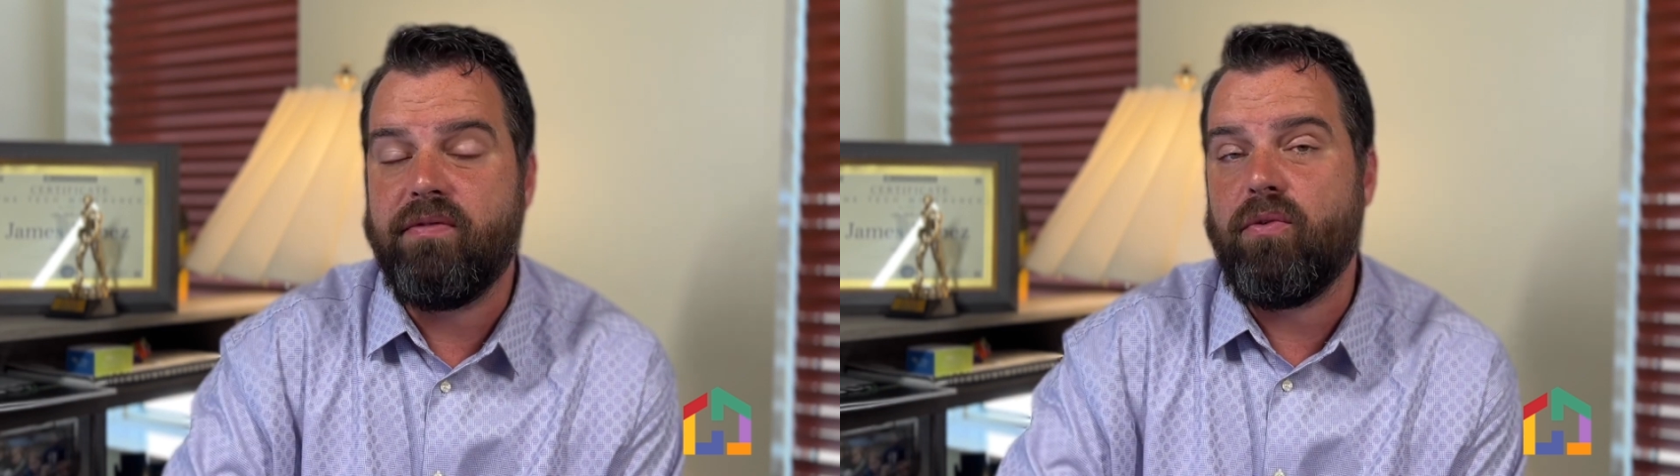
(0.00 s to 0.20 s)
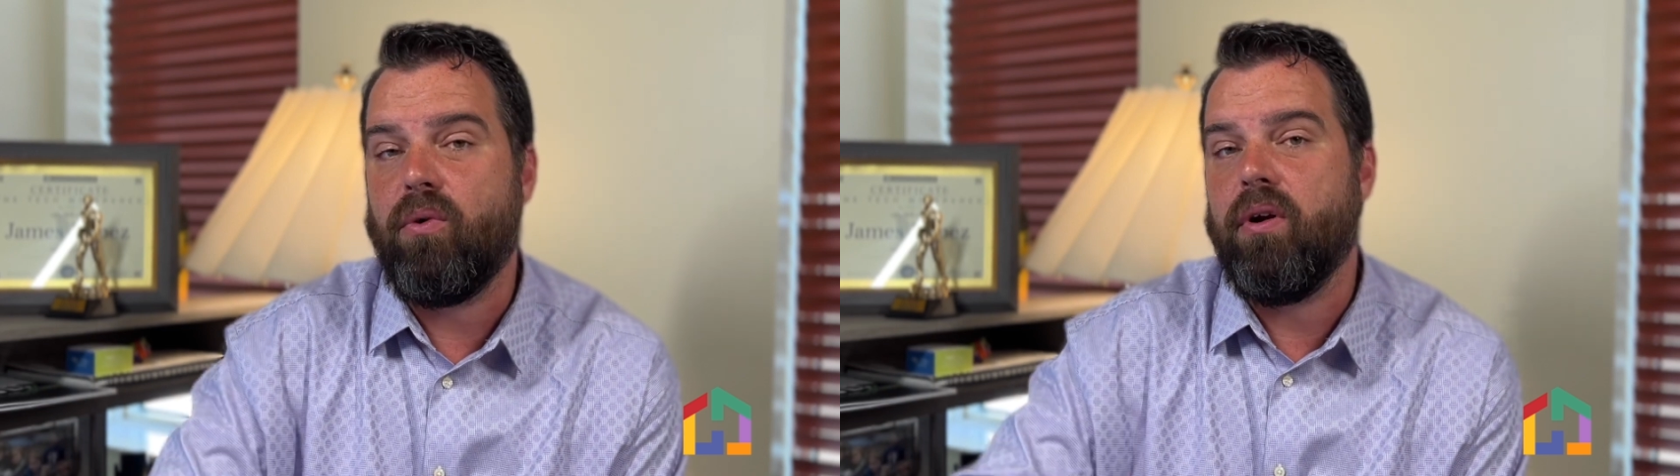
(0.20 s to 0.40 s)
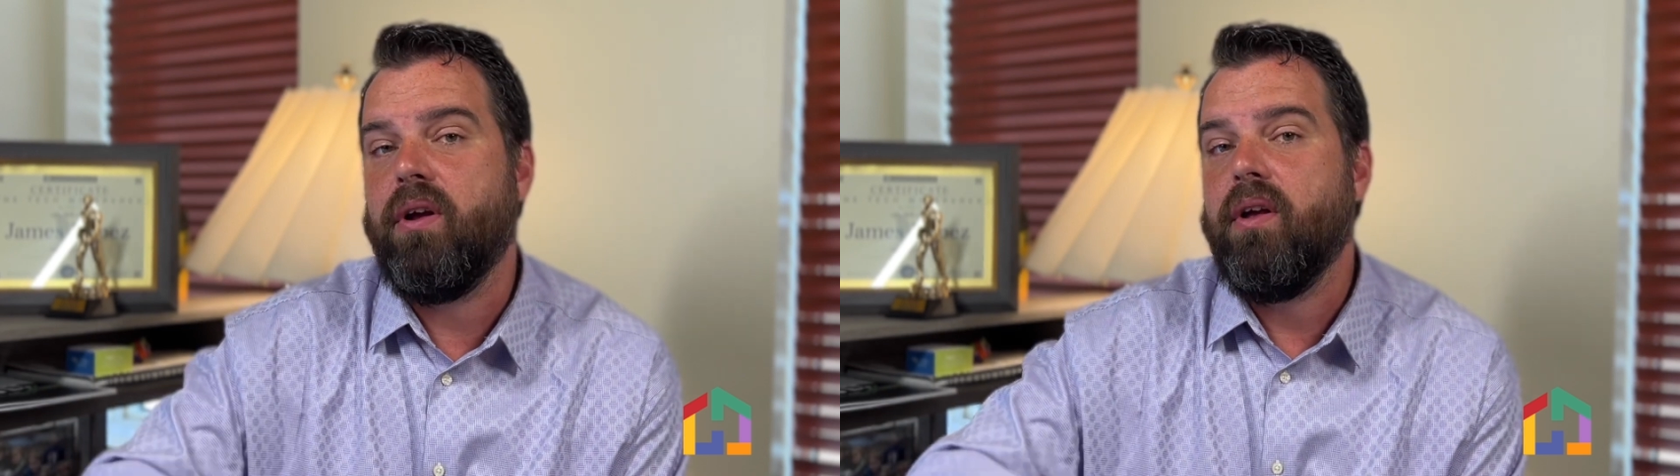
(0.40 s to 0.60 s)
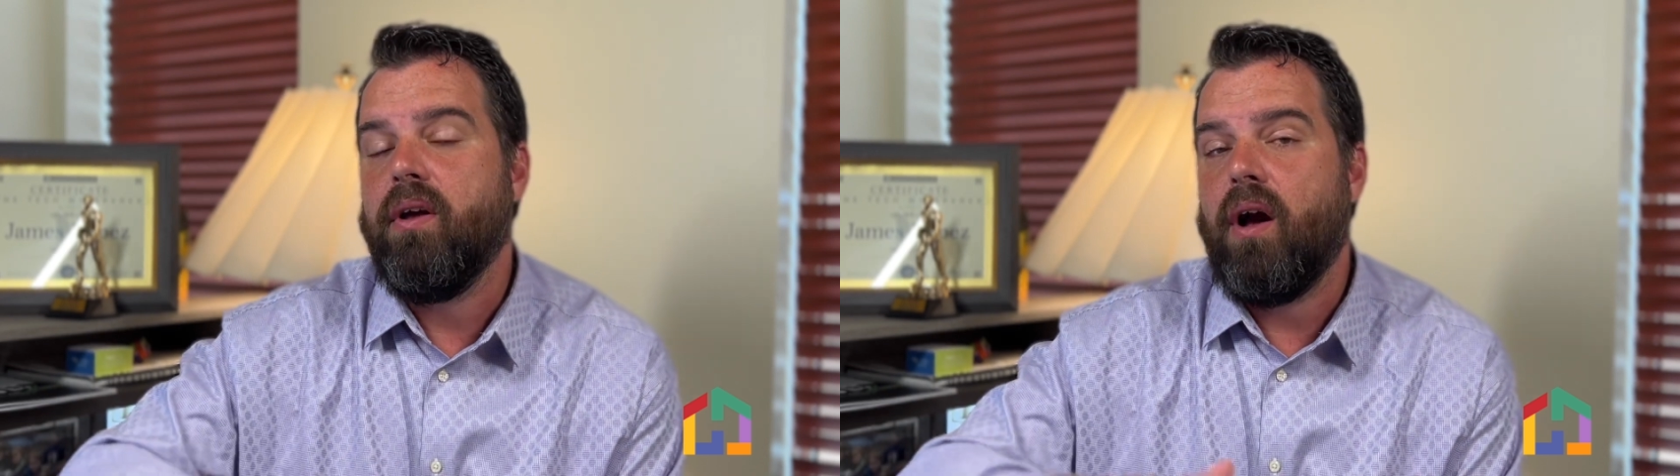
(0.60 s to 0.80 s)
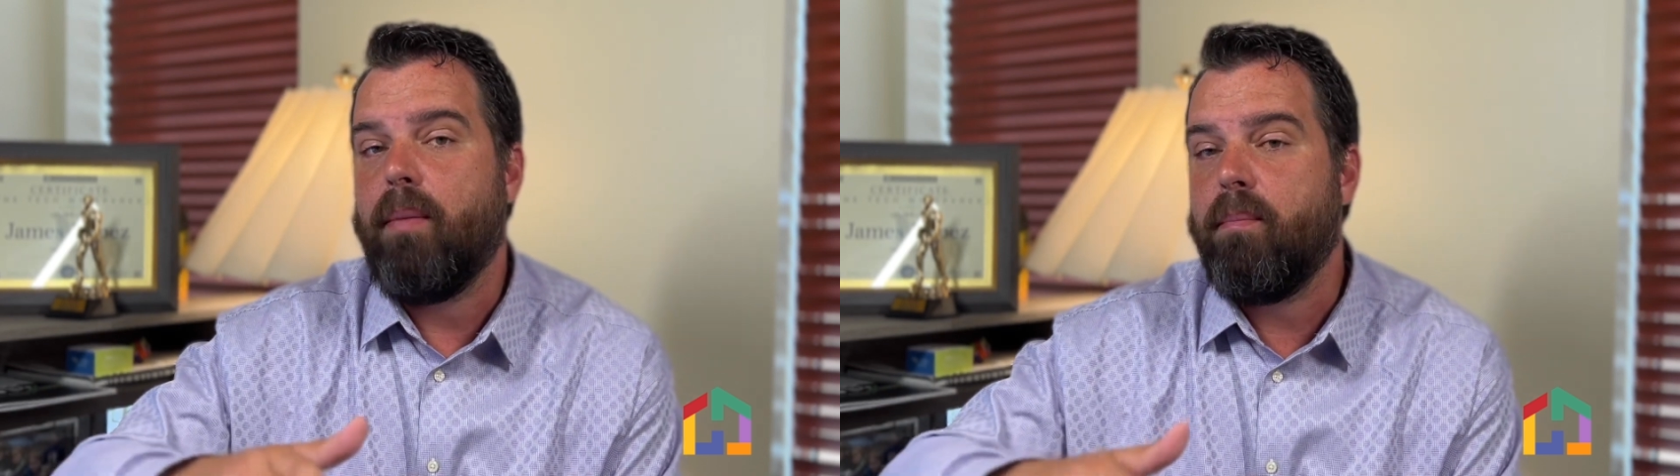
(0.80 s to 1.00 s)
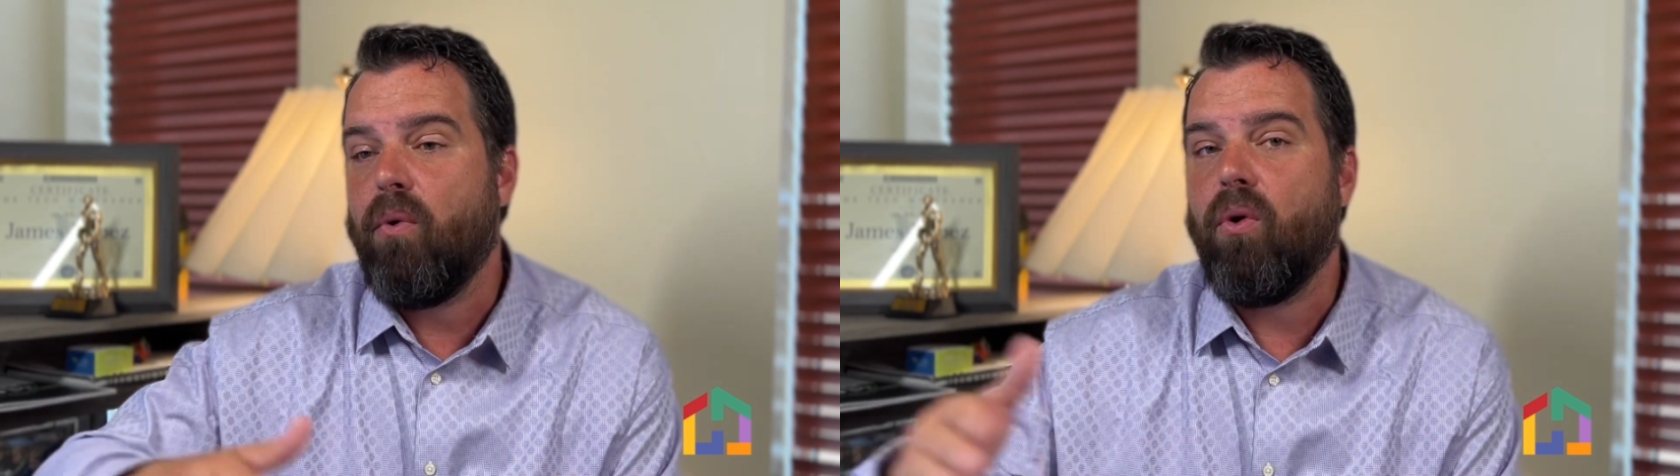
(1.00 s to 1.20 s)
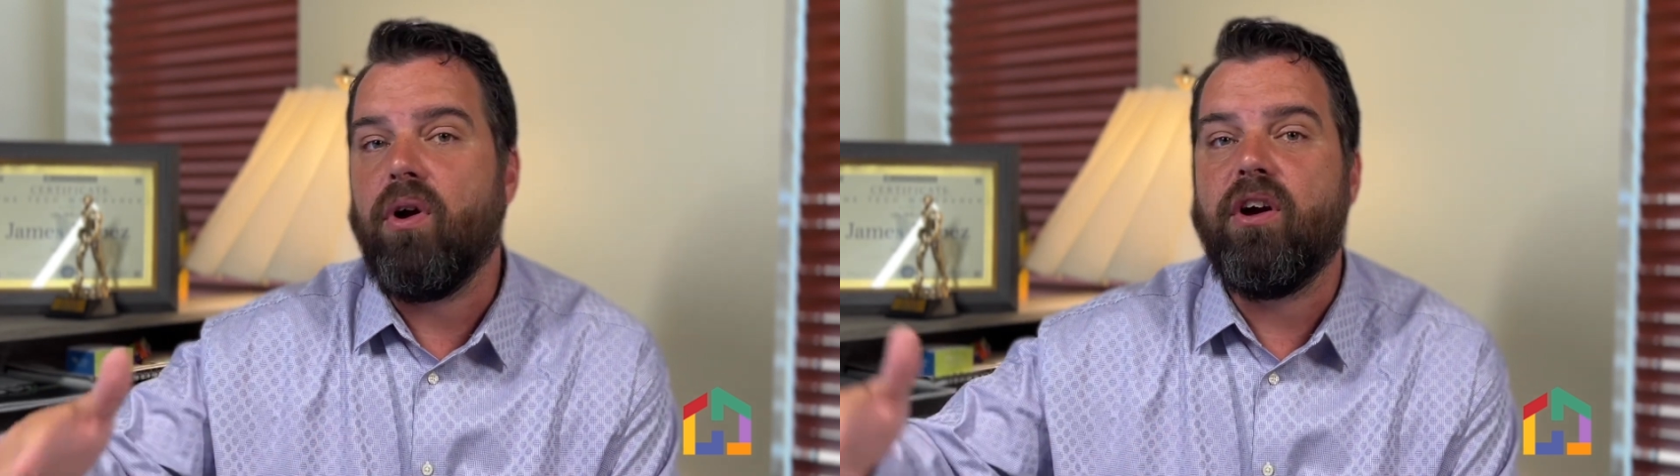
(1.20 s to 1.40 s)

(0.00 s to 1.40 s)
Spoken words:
for a more